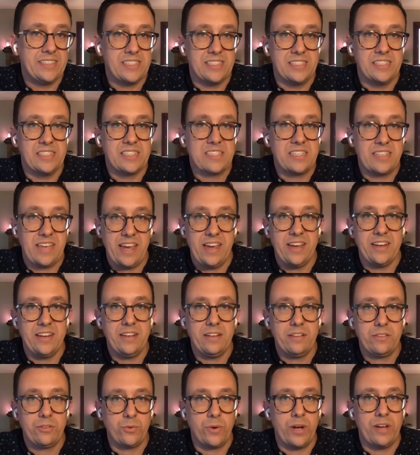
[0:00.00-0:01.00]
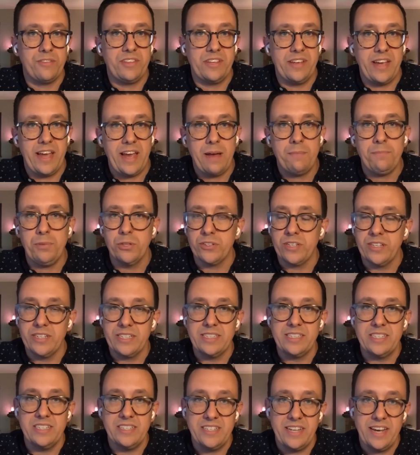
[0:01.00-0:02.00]
in scanning throughout the app, looking
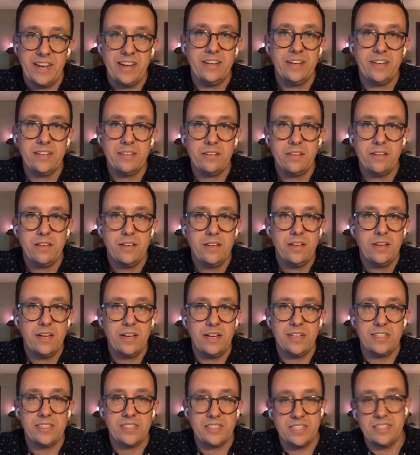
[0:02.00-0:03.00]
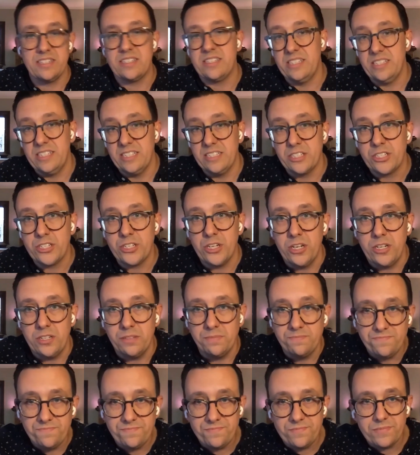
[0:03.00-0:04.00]
at the data since the install.
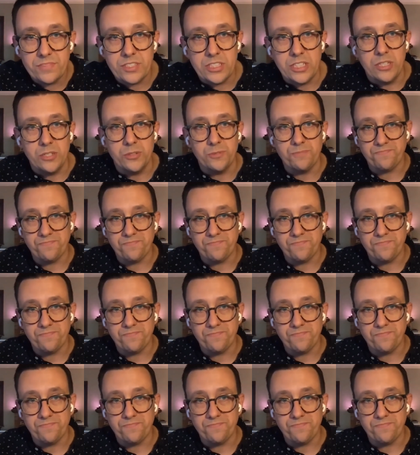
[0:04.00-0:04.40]
So